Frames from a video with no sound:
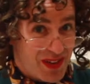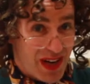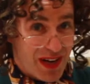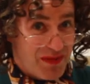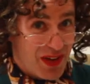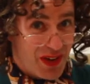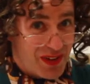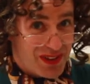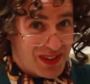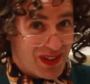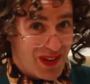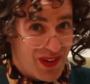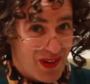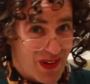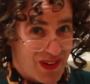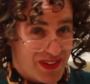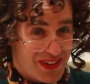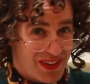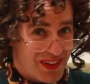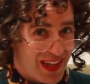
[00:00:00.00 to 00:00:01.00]
I'm not
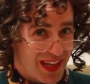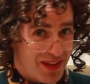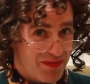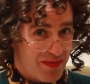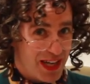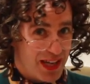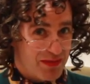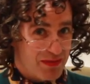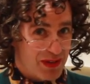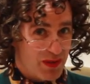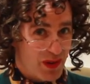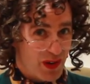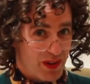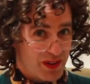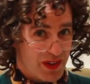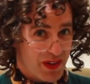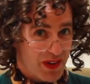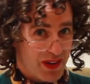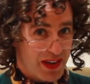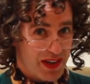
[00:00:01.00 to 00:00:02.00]
sure, so that might be what's
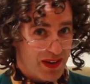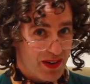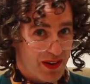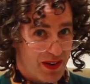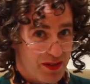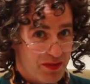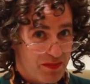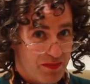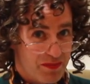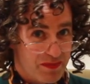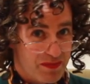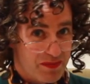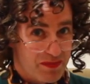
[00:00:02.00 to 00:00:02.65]
going on.